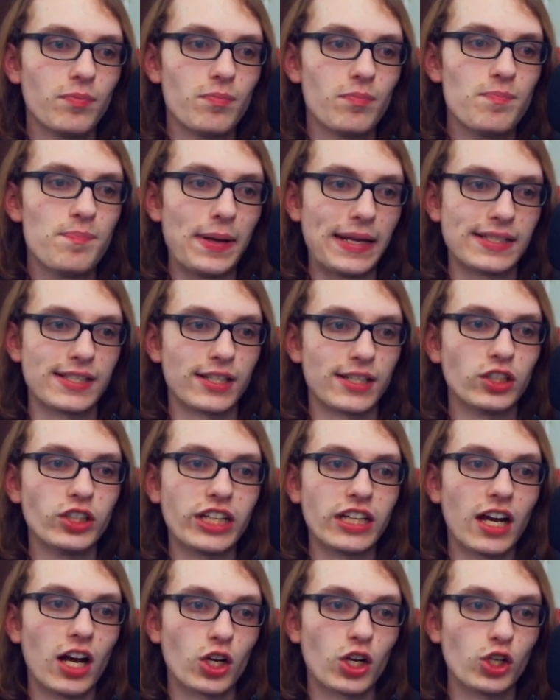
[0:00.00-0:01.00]

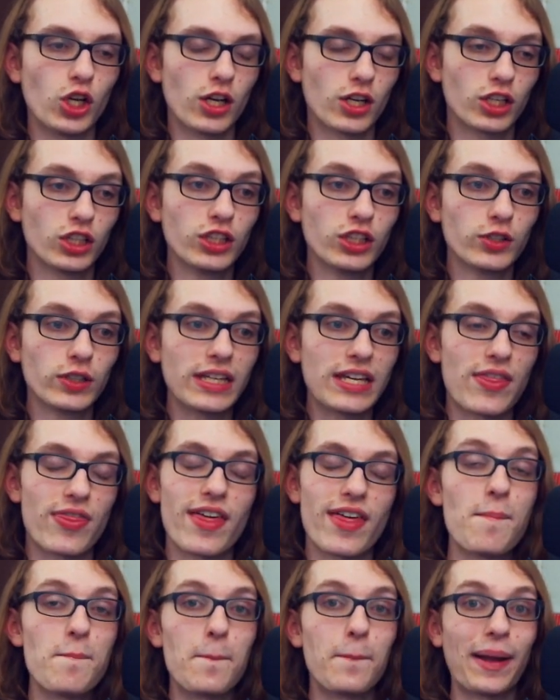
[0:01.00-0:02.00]
Basically, clearly
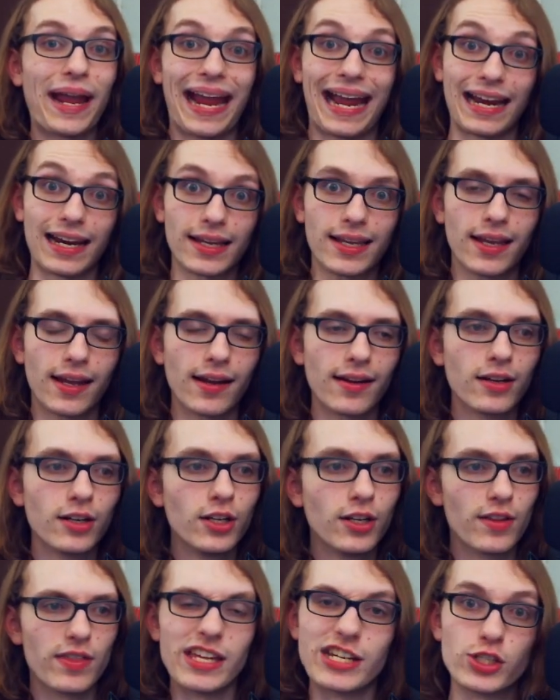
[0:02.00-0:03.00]
them panicking
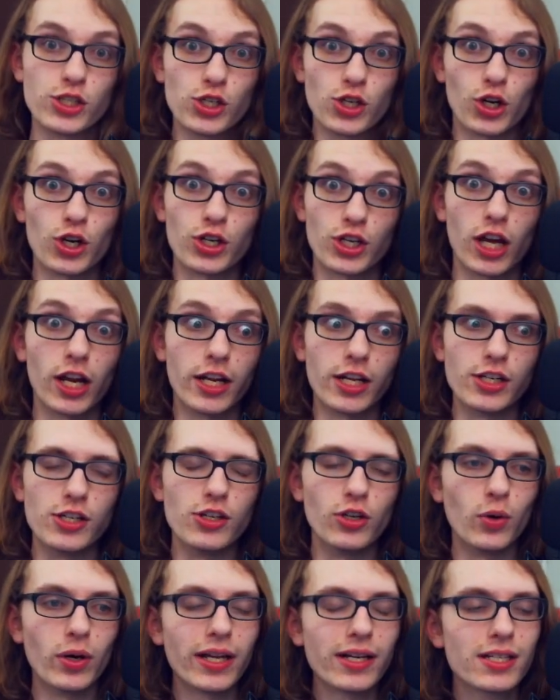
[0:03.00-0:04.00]
that you're gonna
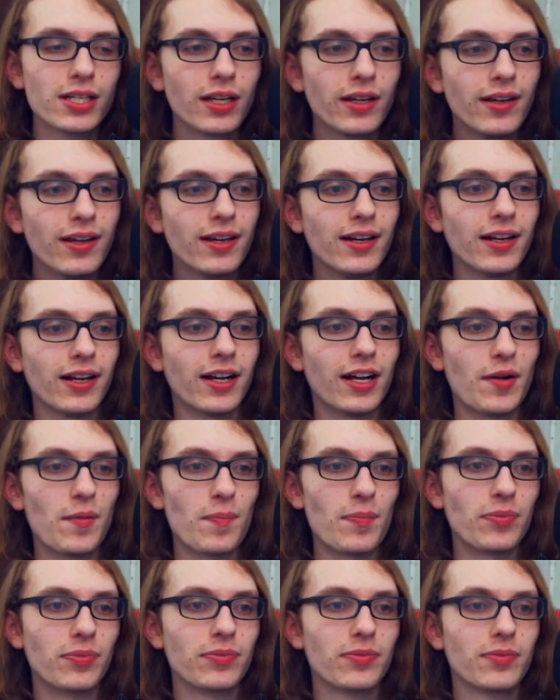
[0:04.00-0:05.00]
do it,
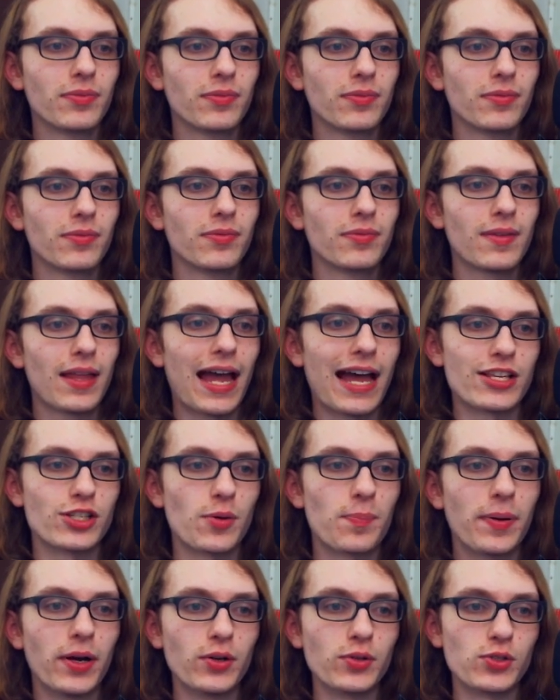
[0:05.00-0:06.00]
as
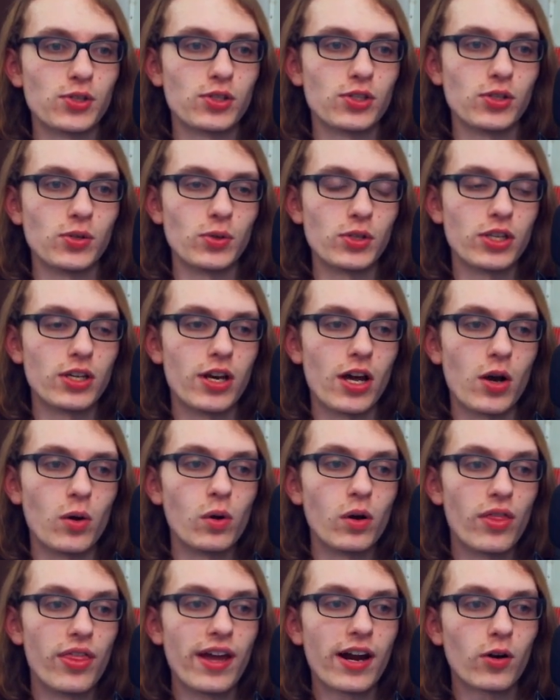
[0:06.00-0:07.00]
opposed to,
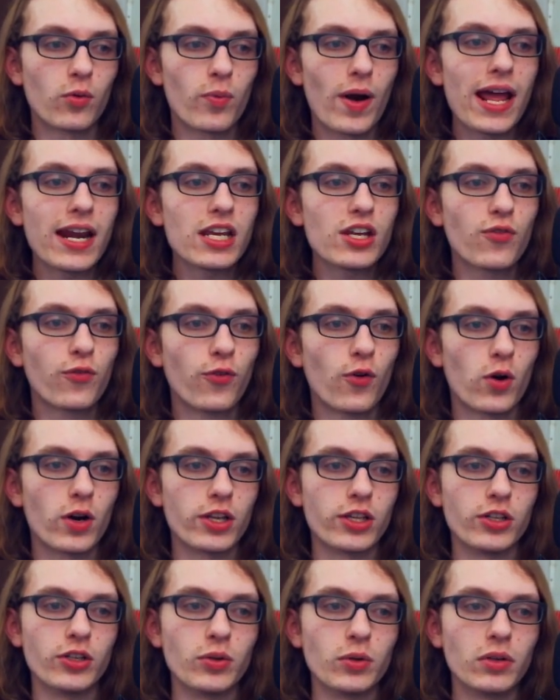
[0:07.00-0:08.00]
they're ready for
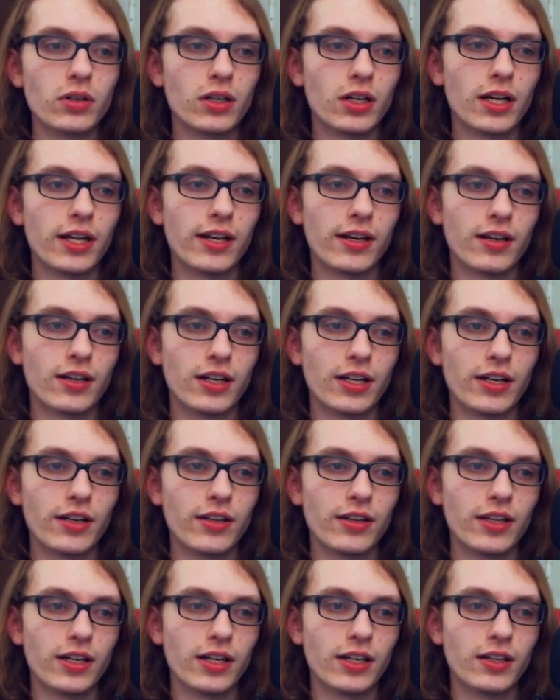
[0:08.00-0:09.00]
you on
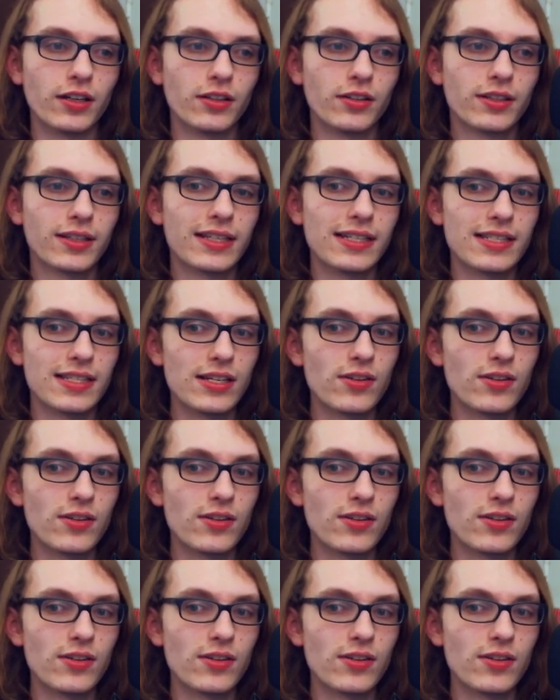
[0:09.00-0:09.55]
the easy